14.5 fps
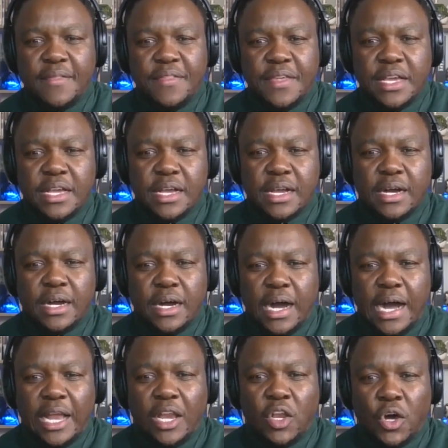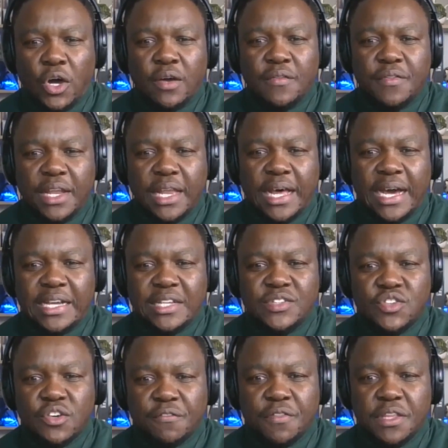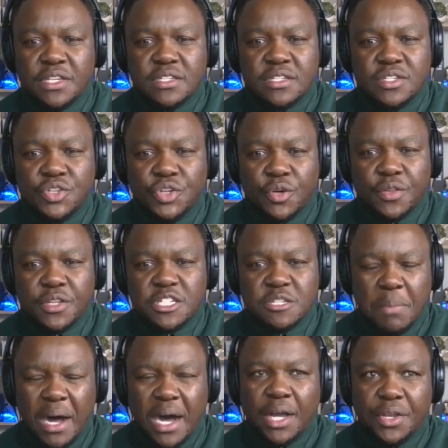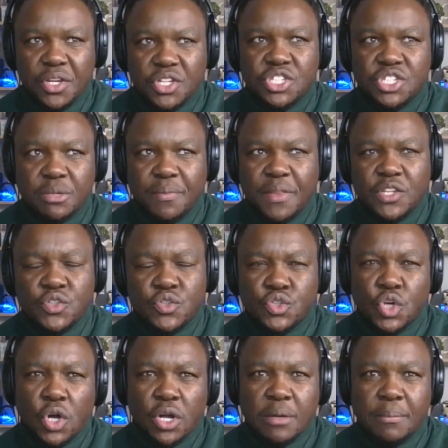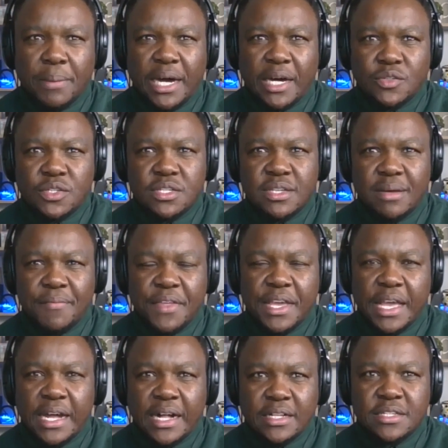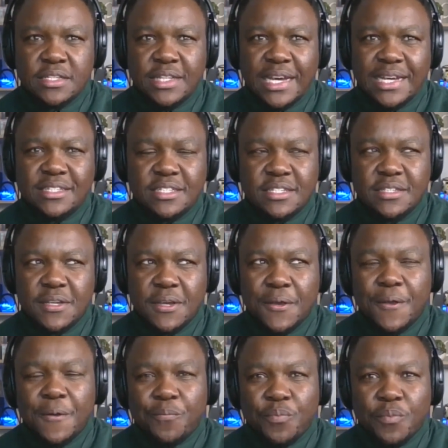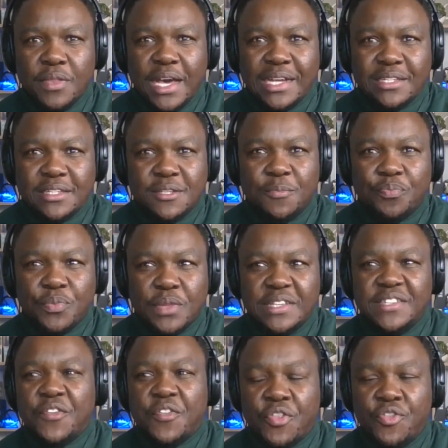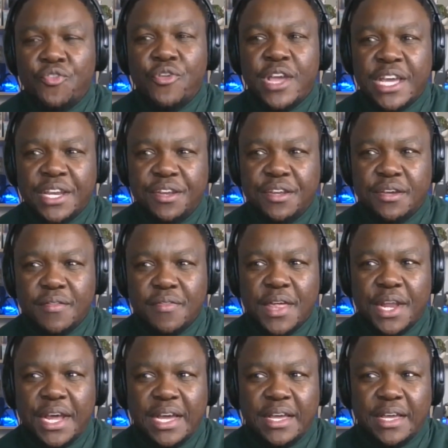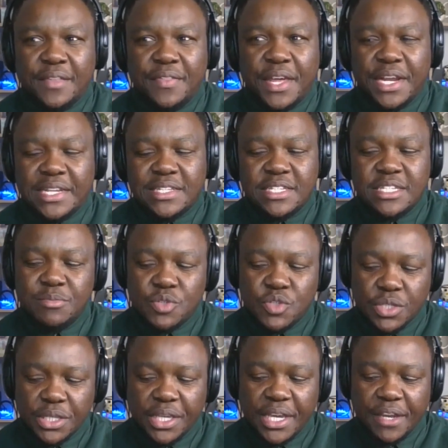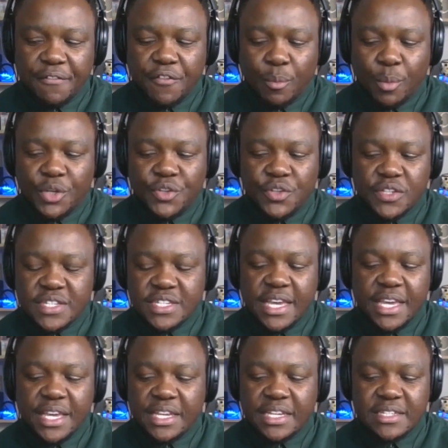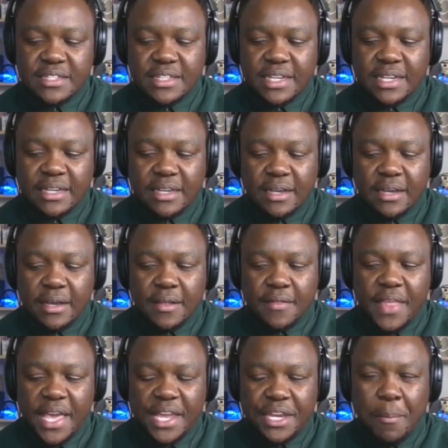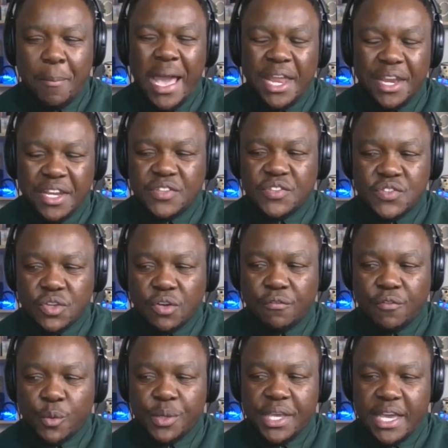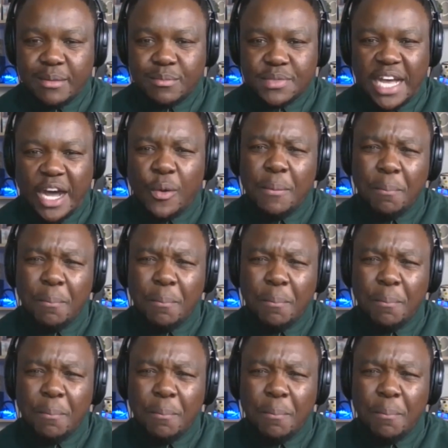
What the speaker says: I think along the lines of this, you know, this partnership that you talk about, something else that is a thread that I seem to get from what you're saying is the independence of OEMs. How